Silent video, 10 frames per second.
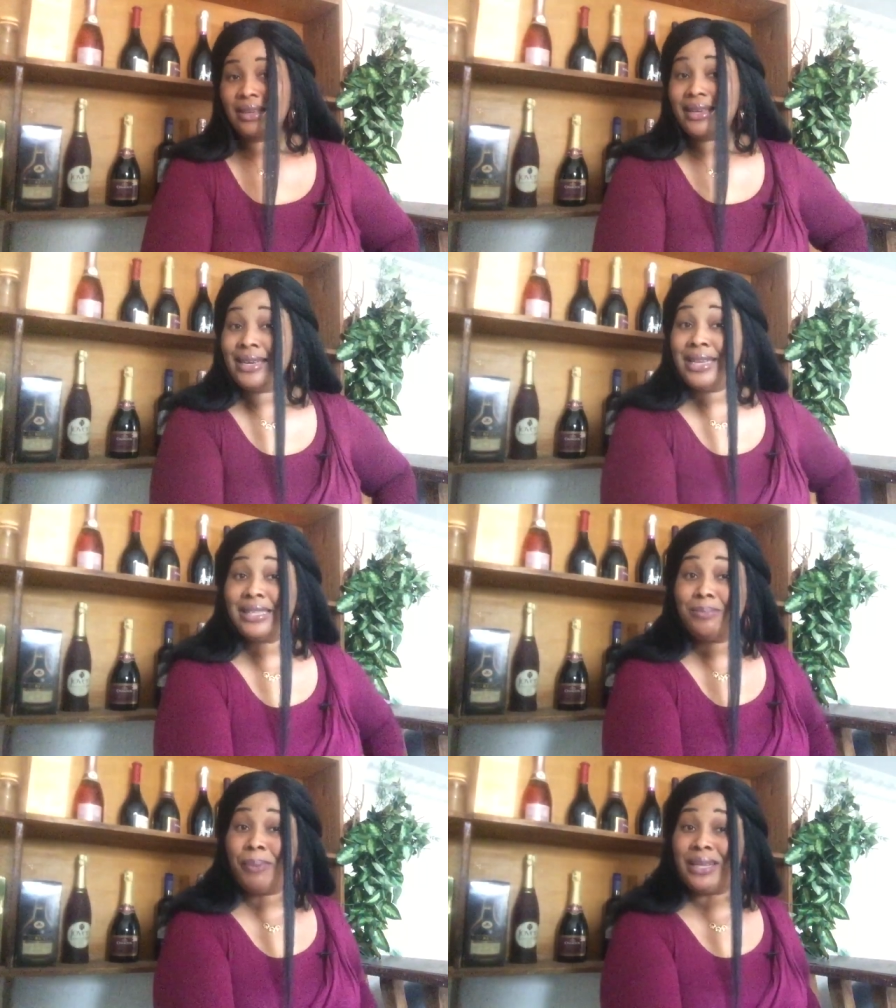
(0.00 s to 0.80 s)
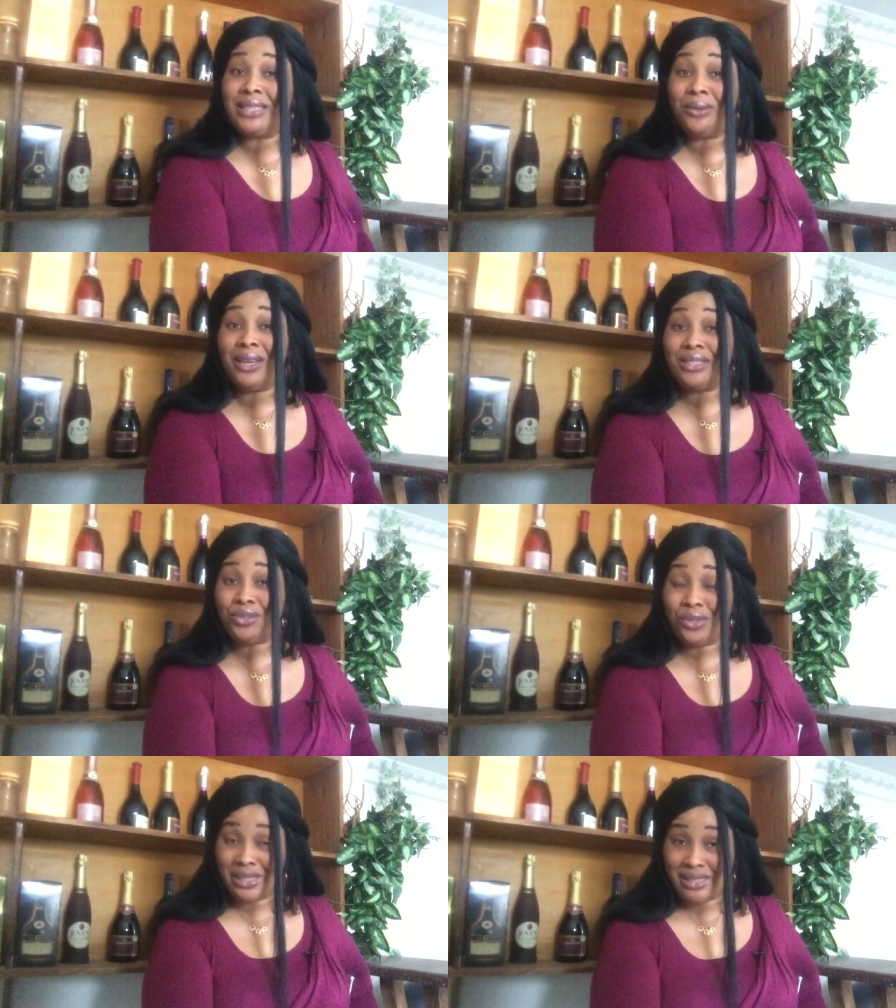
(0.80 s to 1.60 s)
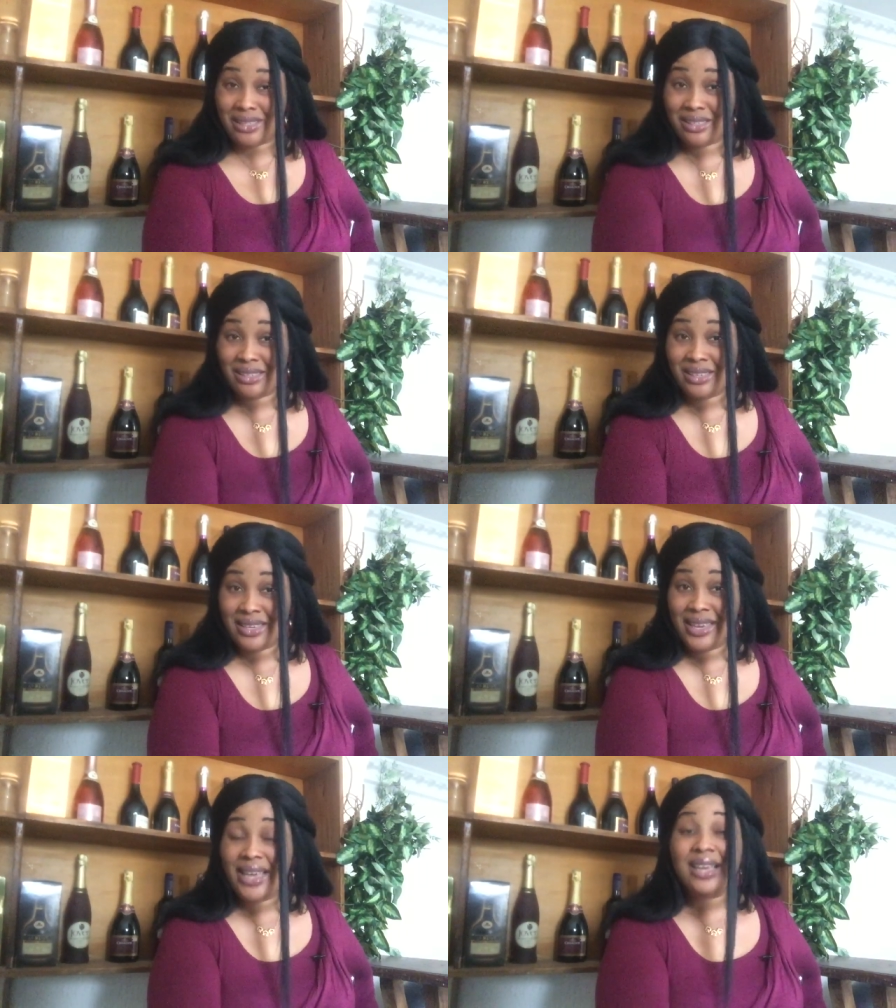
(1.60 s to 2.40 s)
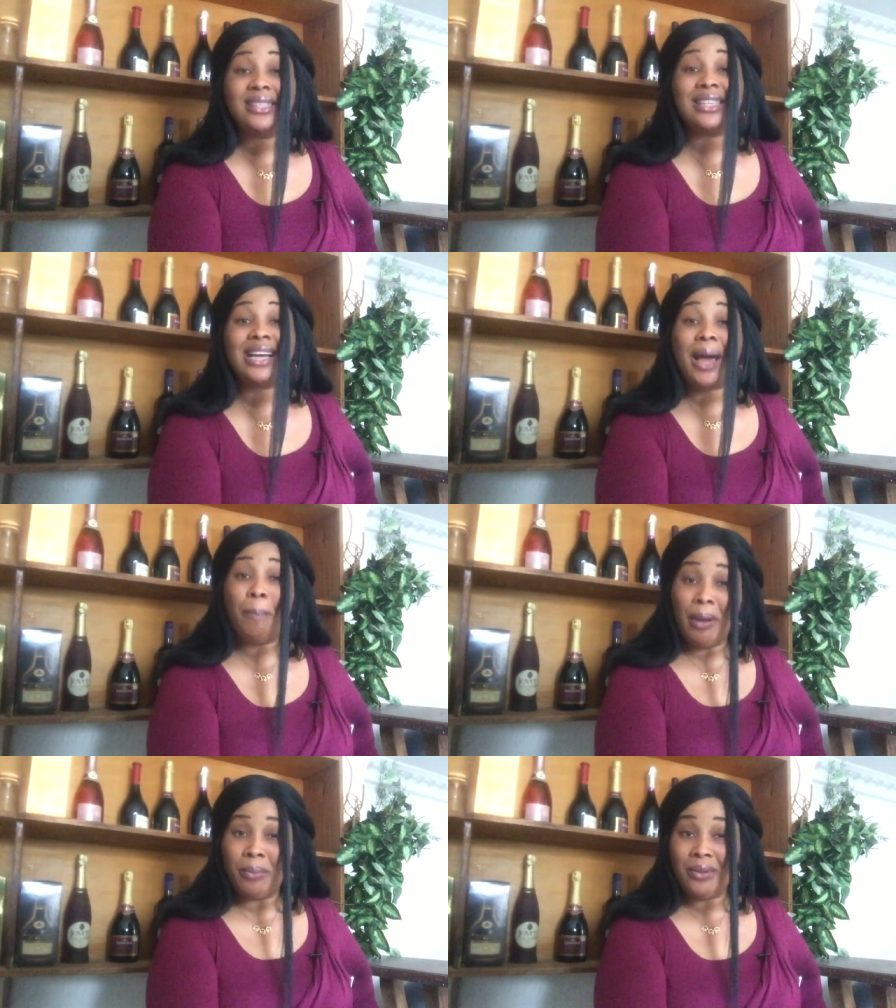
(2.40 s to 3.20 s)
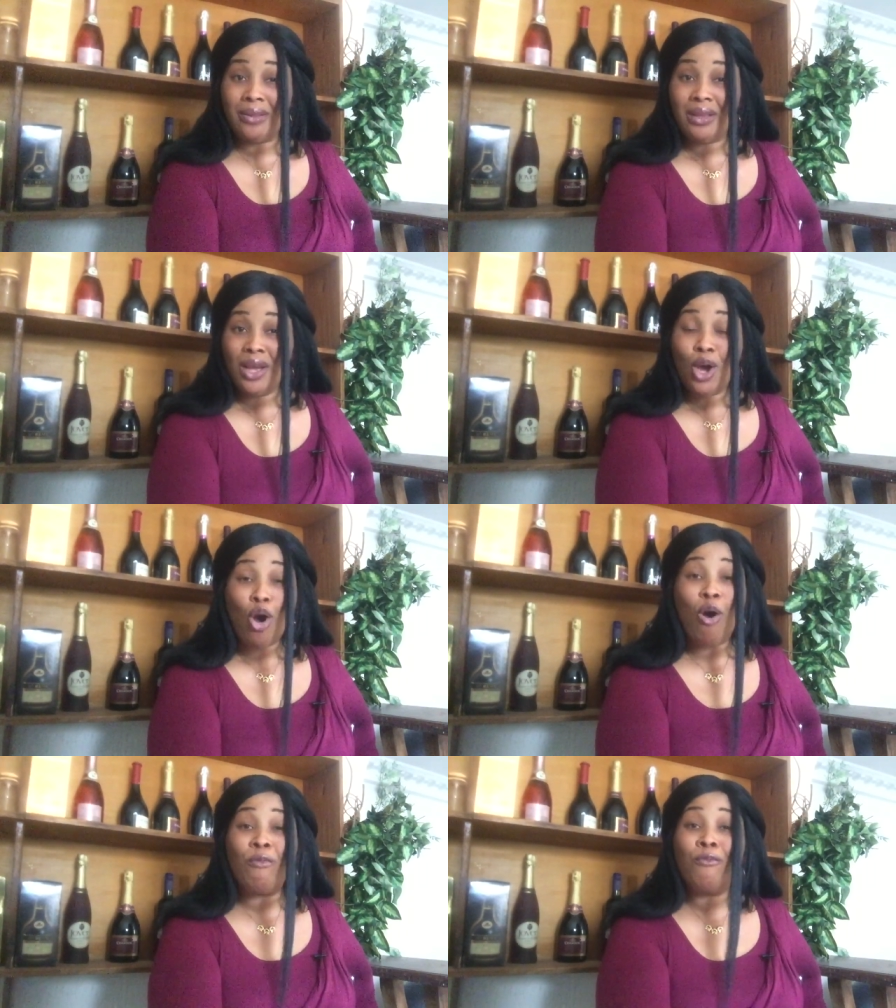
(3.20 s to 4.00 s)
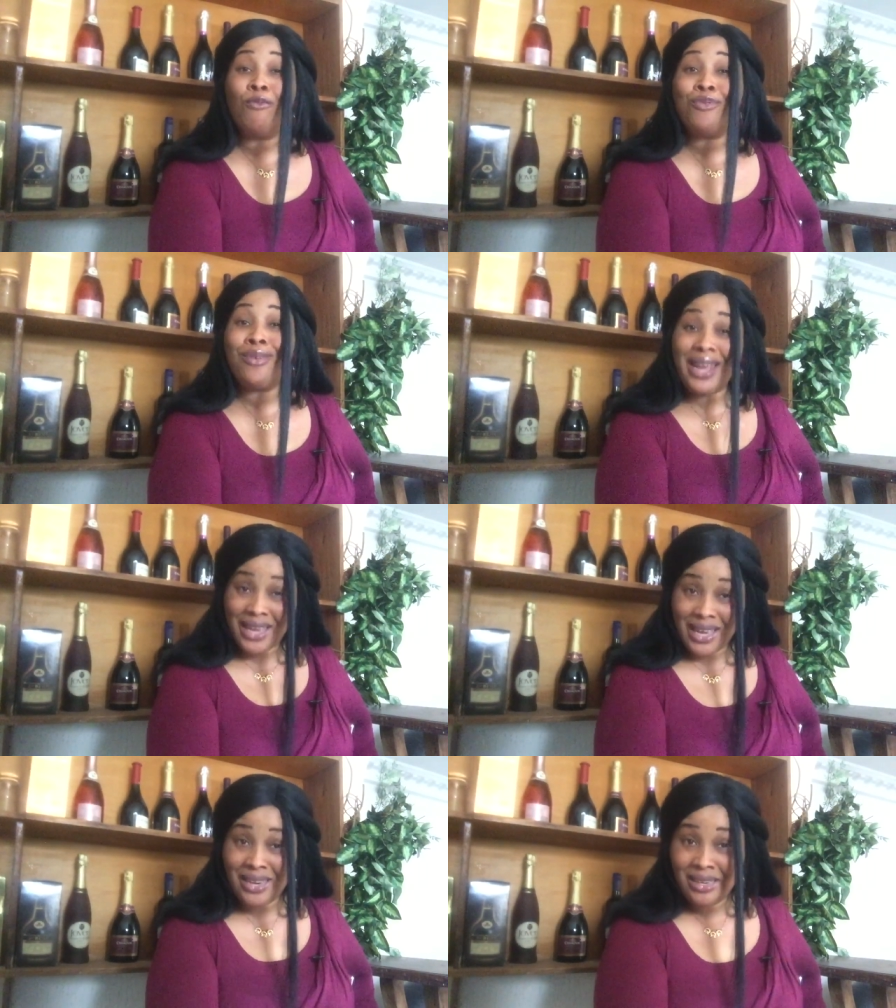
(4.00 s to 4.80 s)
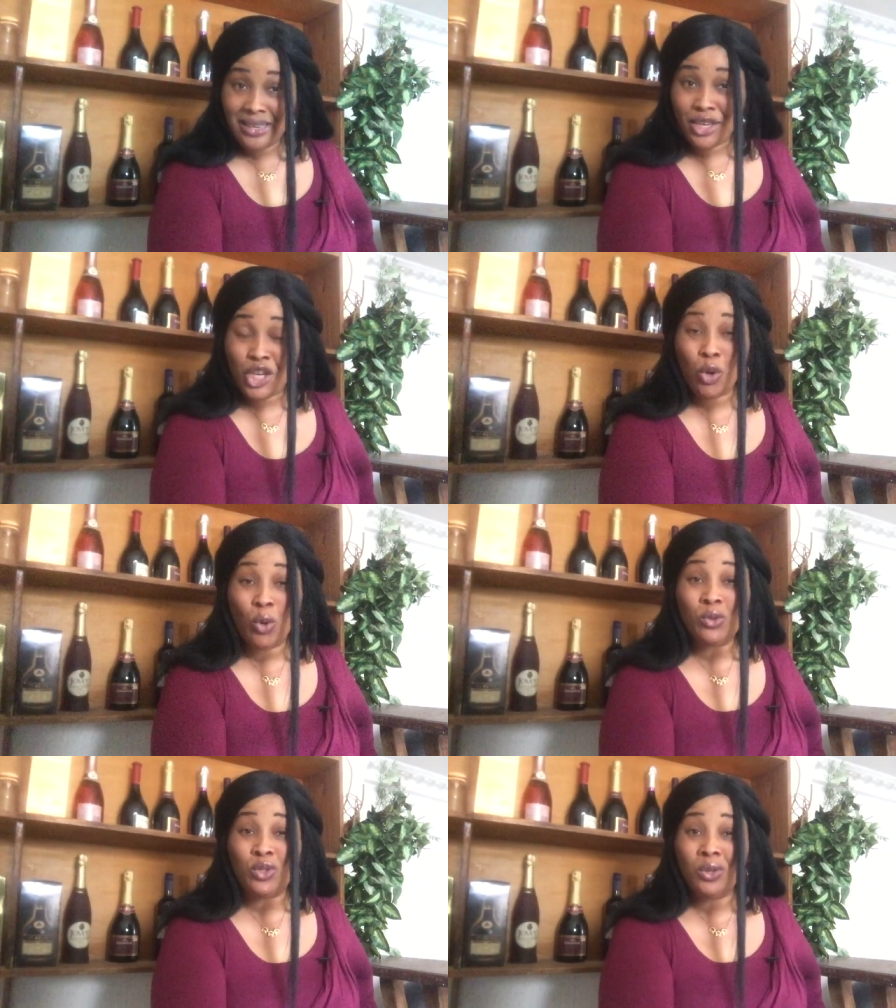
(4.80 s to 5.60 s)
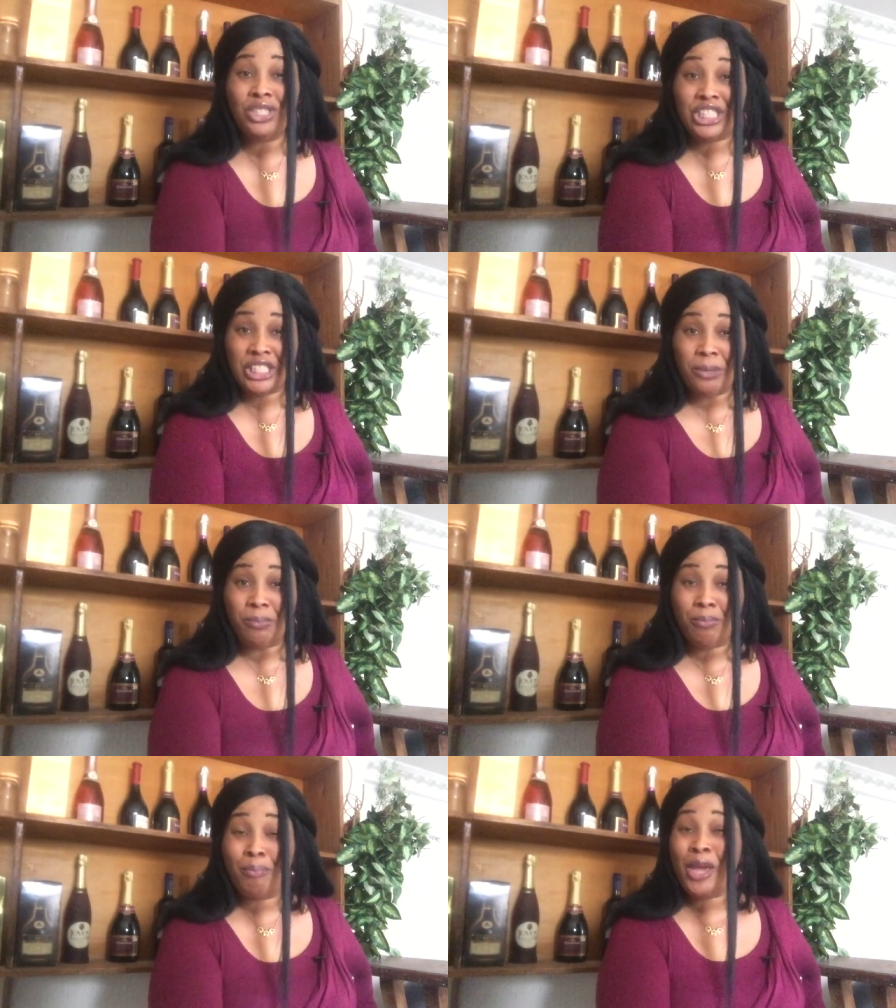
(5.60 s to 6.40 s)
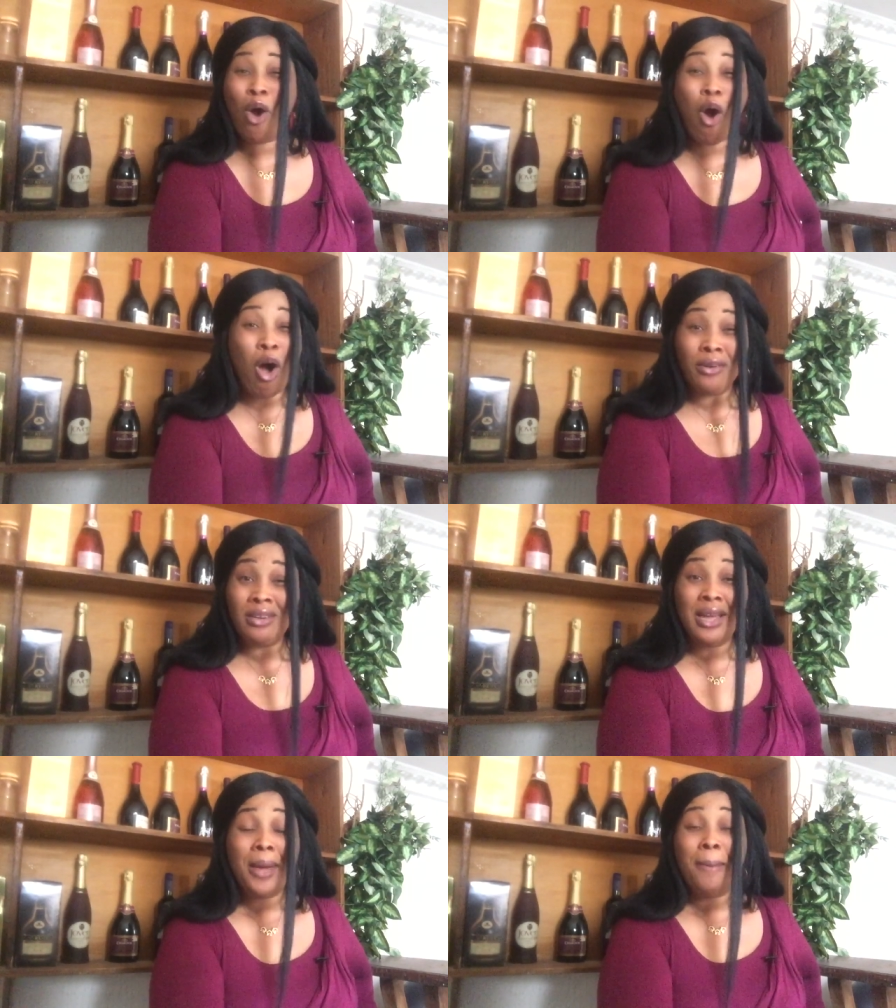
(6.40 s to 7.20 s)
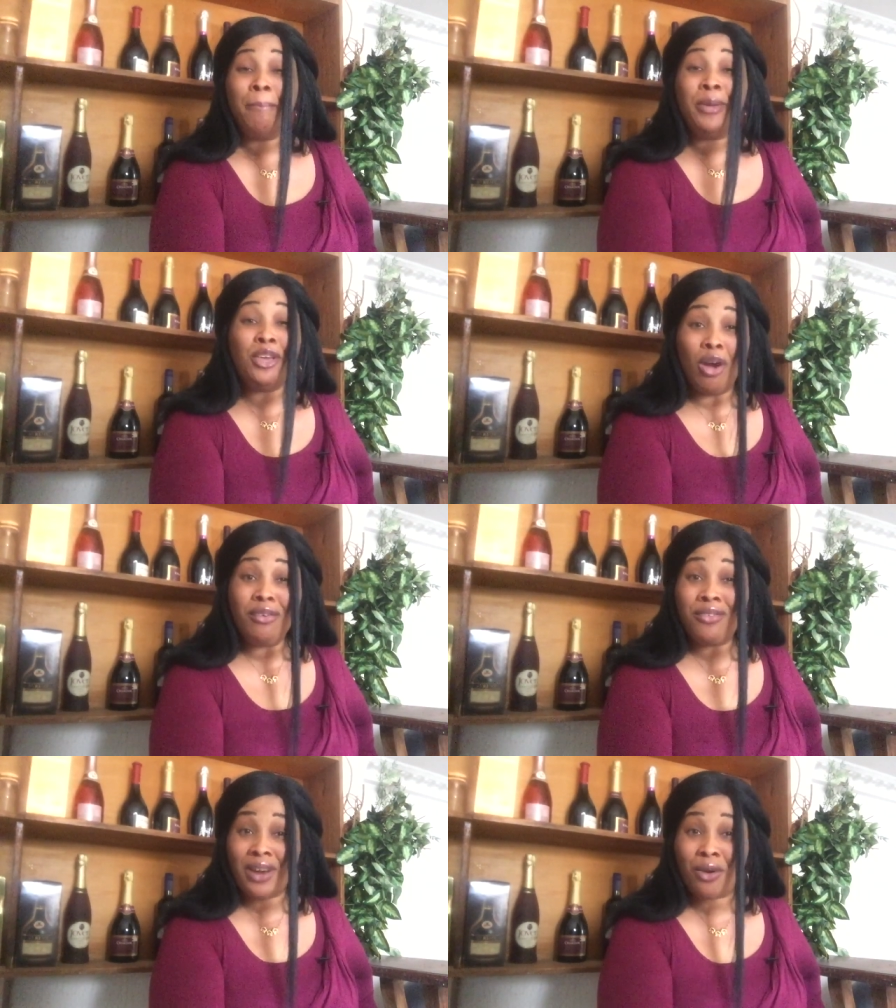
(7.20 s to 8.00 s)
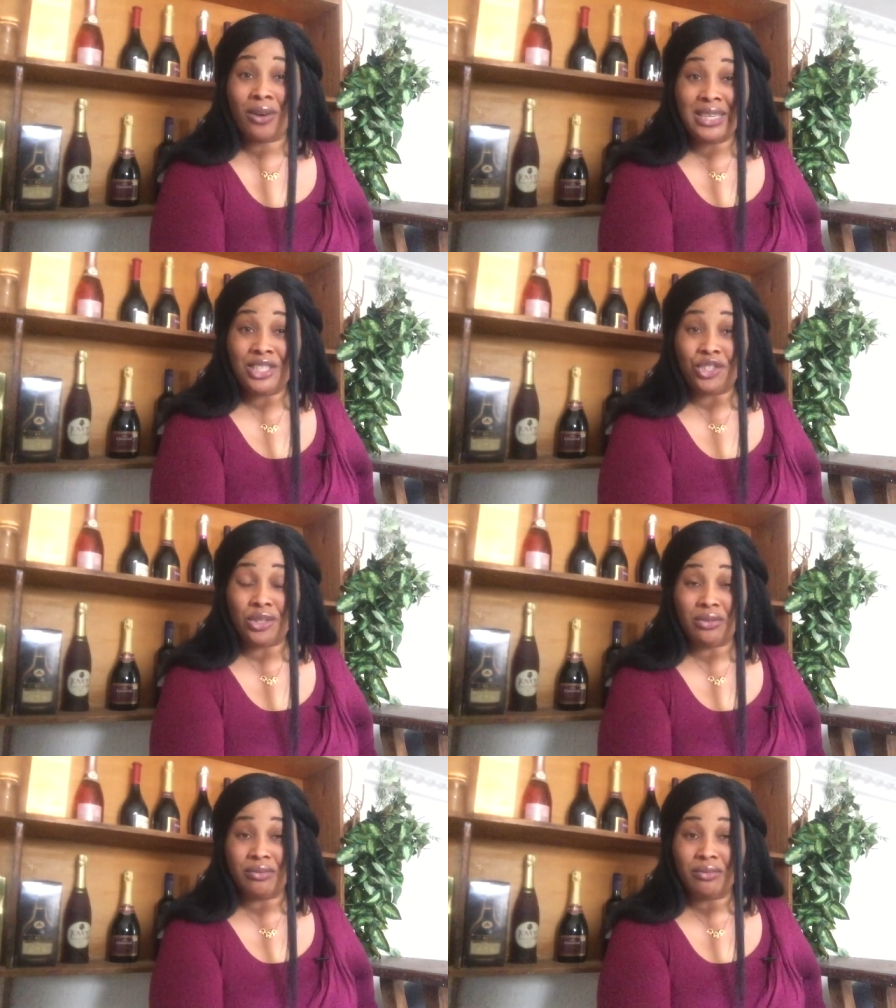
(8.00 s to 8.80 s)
This particular trait is capable of wrecking the ozone ship beyond recognition,